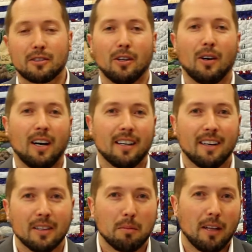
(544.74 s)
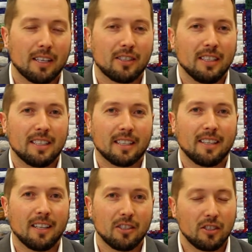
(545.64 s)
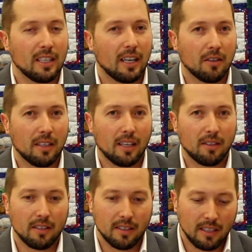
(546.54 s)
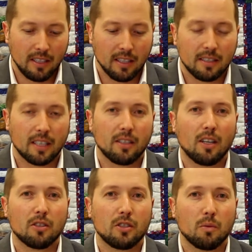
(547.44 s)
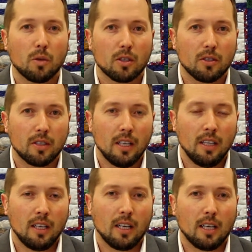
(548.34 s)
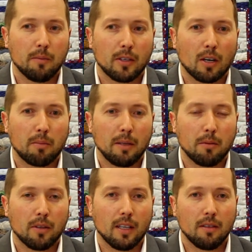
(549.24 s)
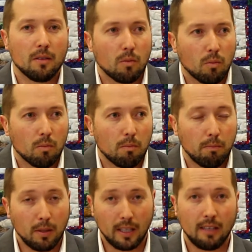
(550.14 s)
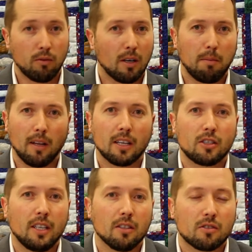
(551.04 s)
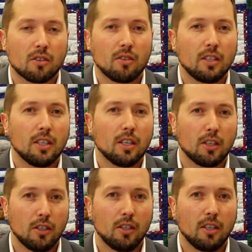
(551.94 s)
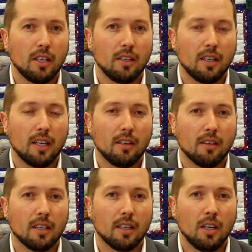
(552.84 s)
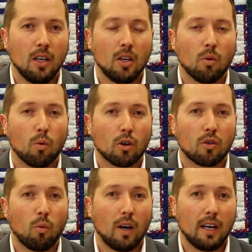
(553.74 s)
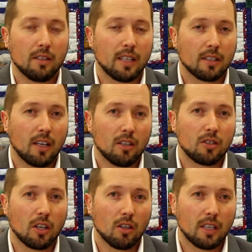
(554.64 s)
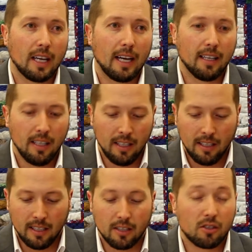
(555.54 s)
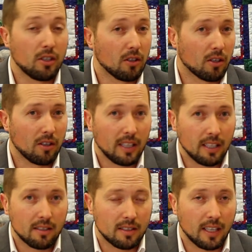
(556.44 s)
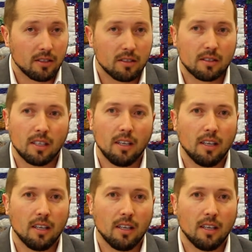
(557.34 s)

so hot on the blockchain technology out in the technology world. There are people that believe while blockchain is certainly a good and worthwhile technology to look at, it's still early in its stages.